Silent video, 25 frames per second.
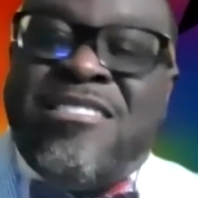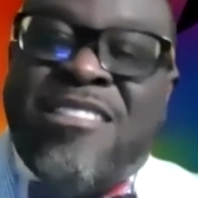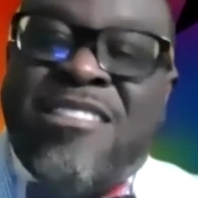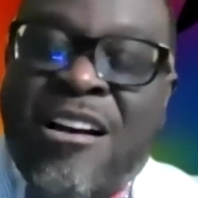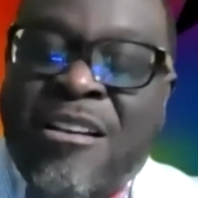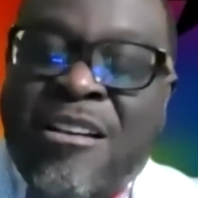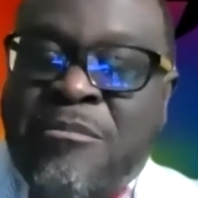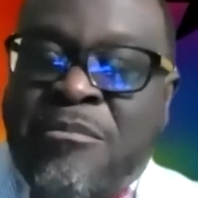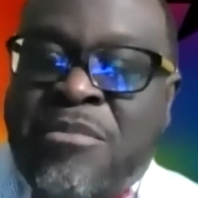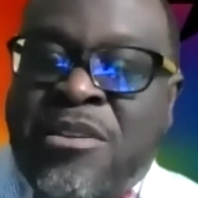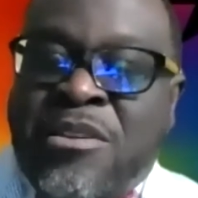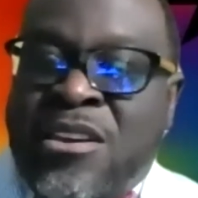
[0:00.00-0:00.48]

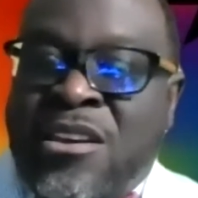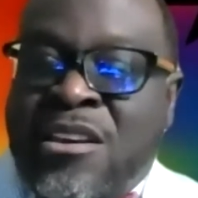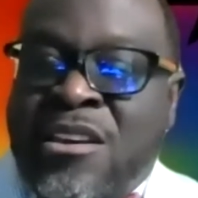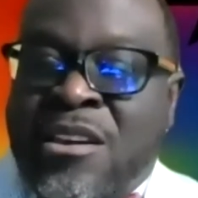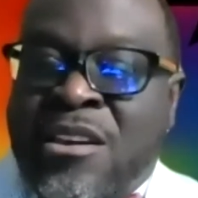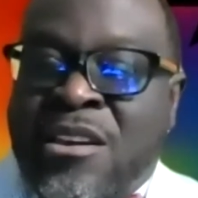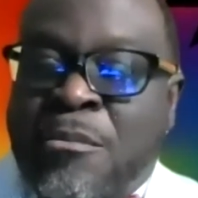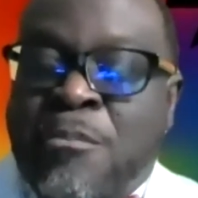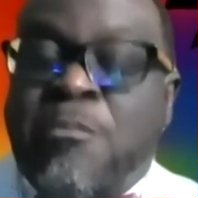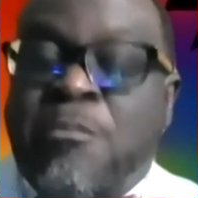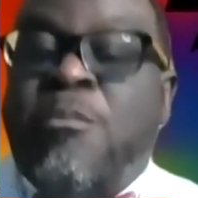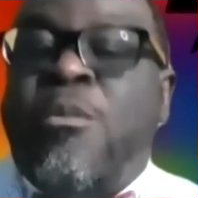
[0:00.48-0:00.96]
on
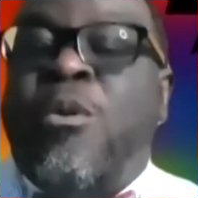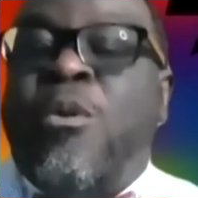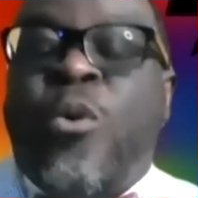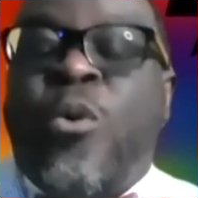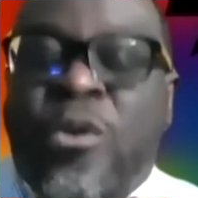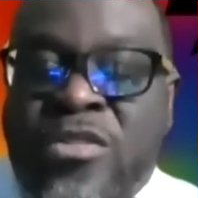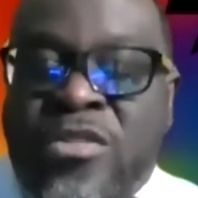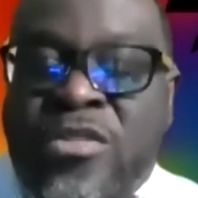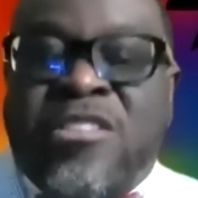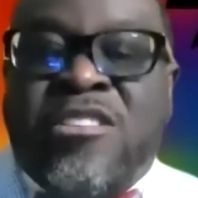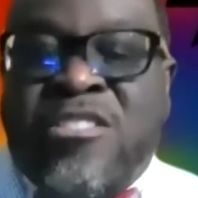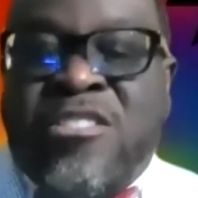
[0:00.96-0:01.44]
being
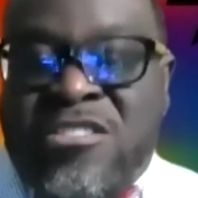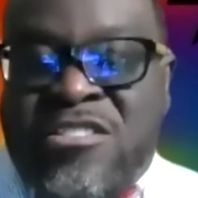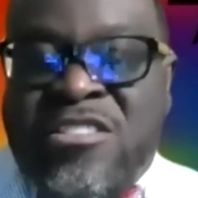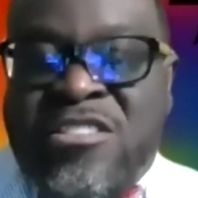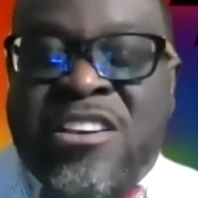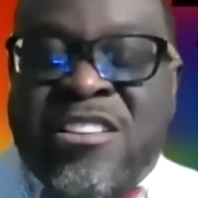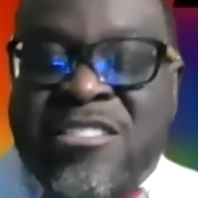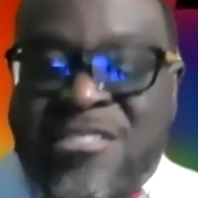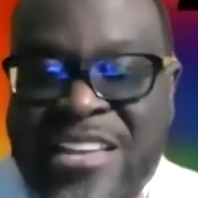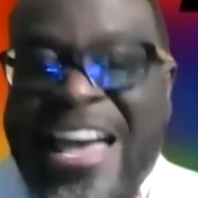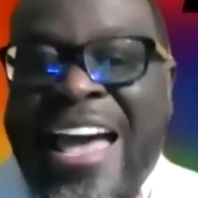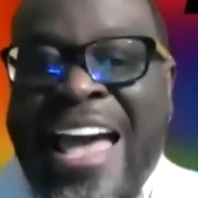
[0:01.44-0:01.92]
more than
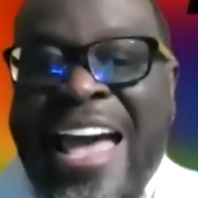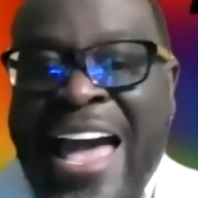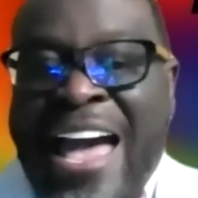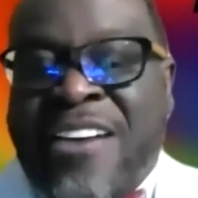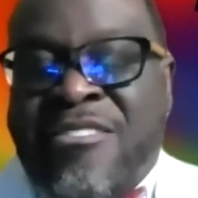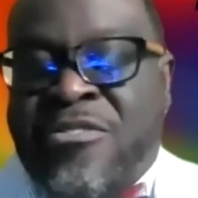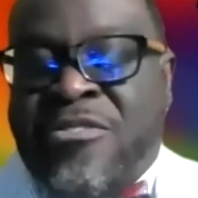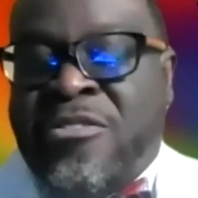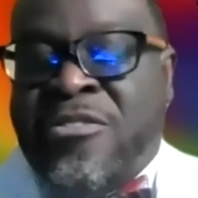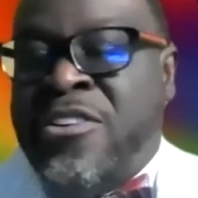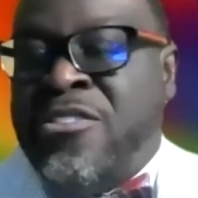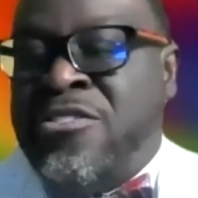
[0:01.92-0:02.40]
just
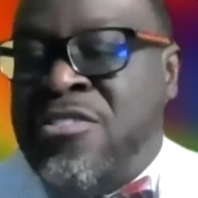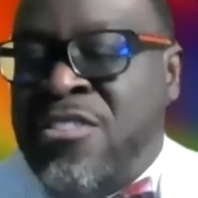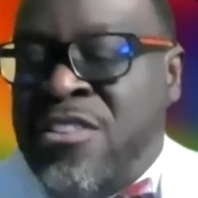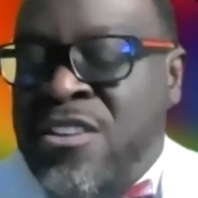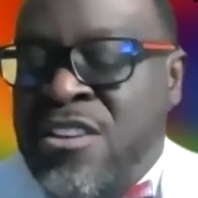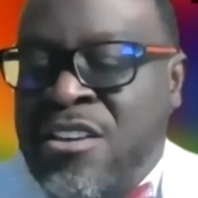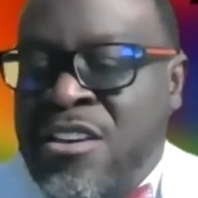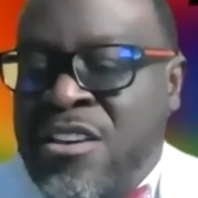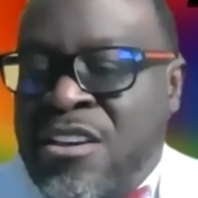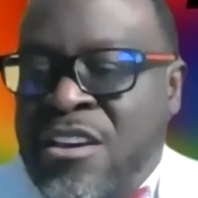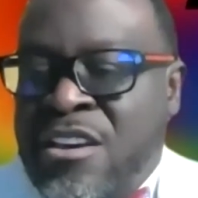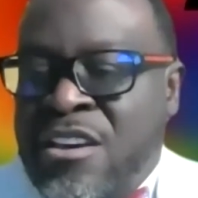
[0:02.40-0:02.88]
average,
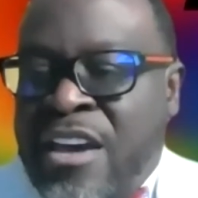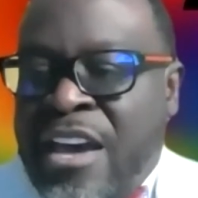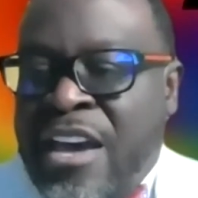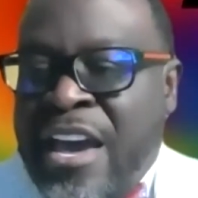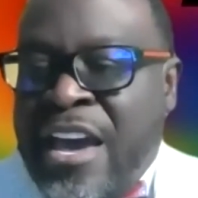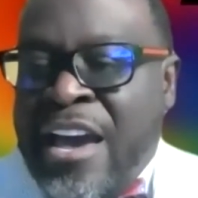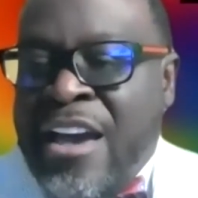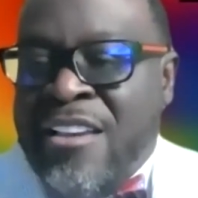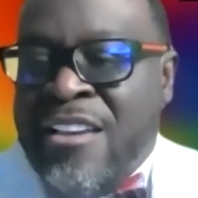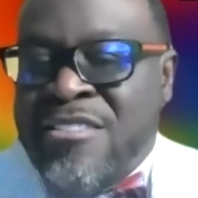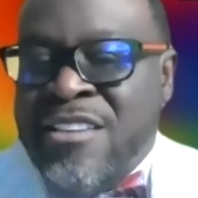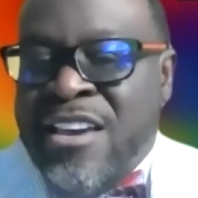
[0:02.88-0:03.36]

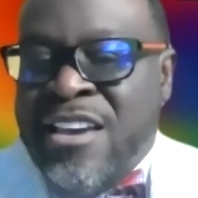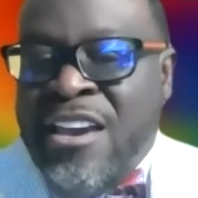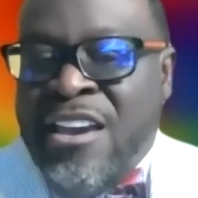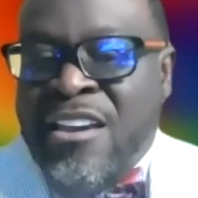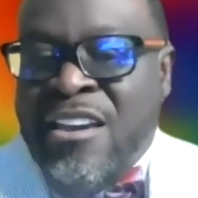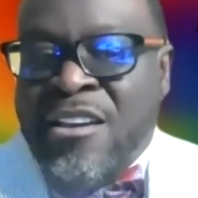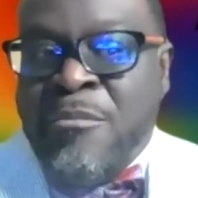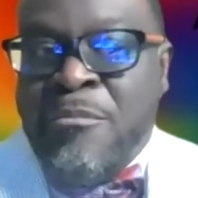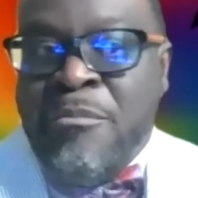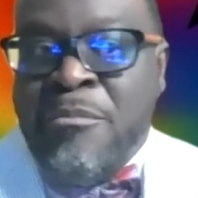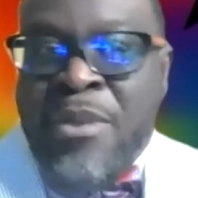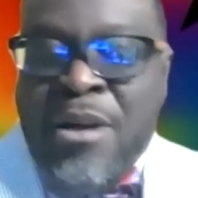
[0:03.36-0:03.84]
has a
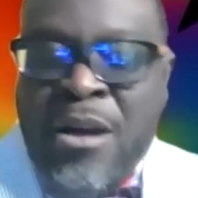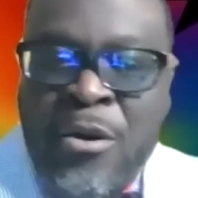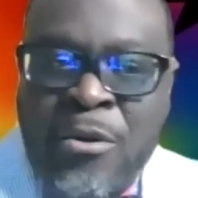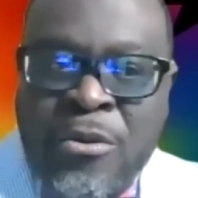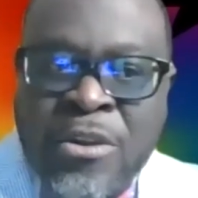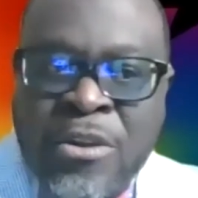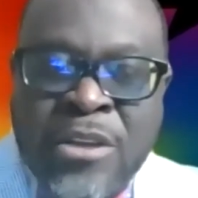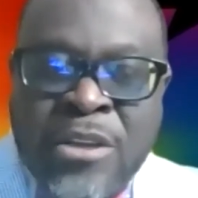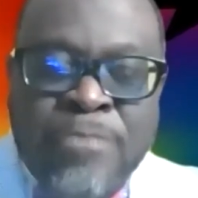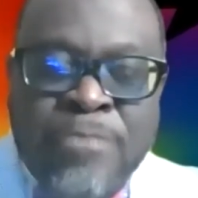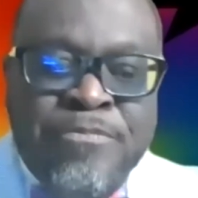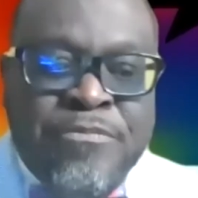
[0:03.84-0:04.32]

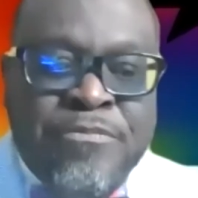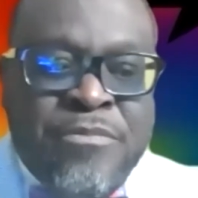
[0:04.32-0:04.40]
component.